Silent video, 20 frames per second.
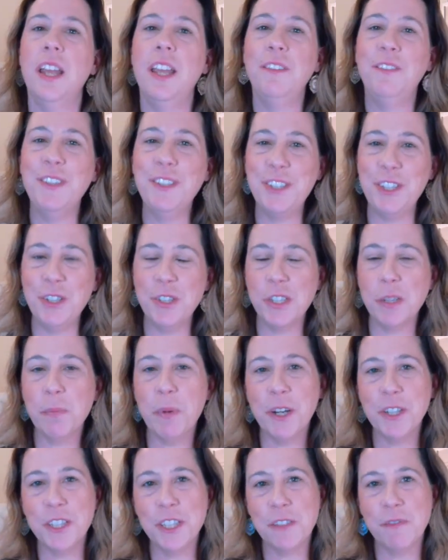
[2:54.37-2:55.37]
If you choose to
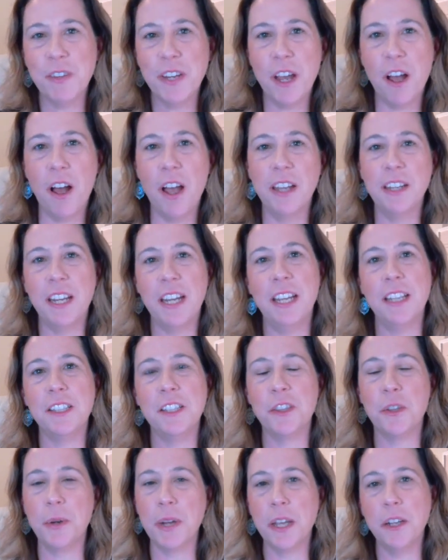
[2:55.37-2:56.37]
purchase Vyond, it's
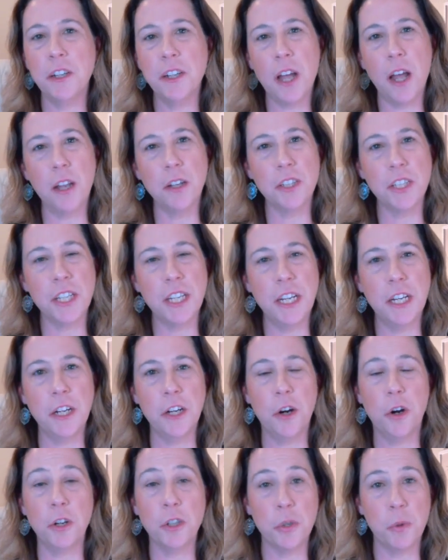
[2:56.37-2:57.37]
$300 a year
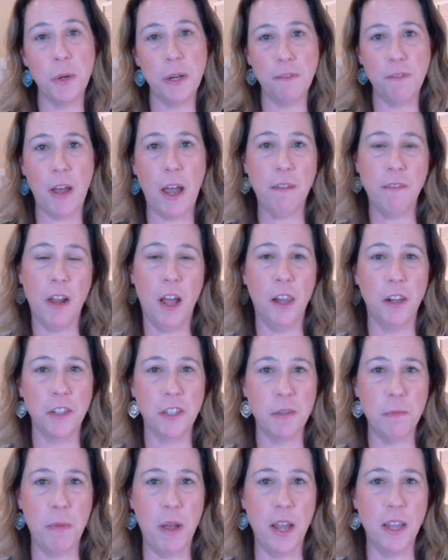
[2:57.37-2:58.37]
or $25
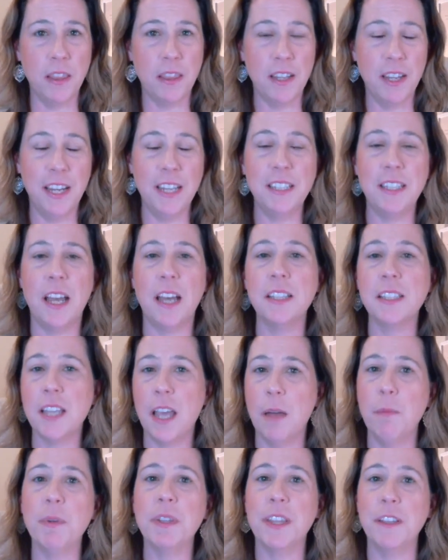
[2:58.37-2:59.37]
a month. It does
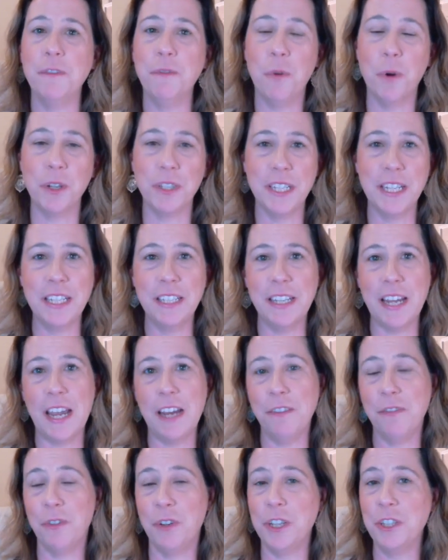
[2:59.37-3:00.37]
come with a
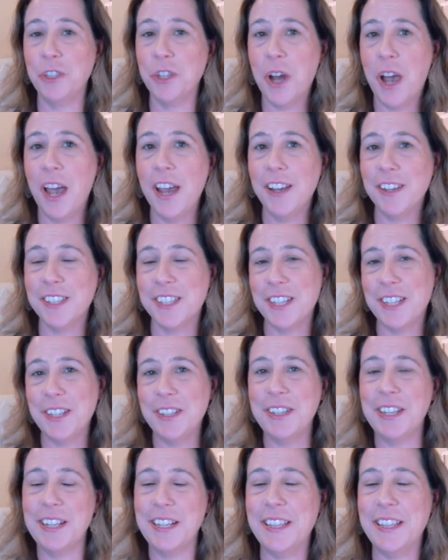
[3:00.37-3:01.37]
14-day free trial, so you
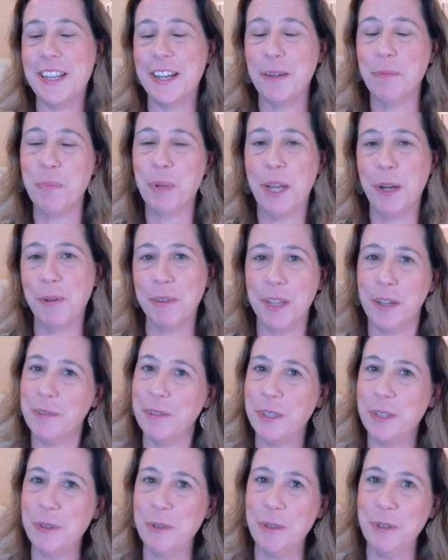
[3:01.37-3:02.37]
in there and play with those
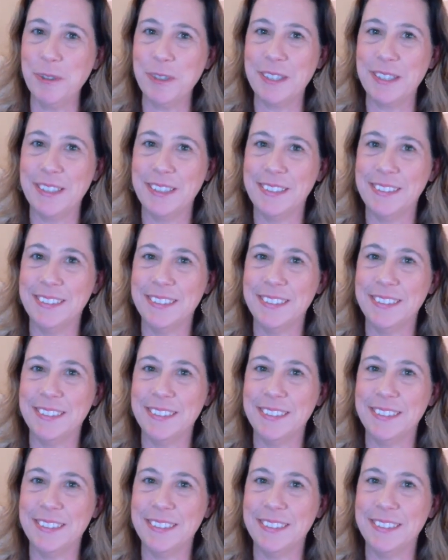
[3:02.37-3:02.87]
tools.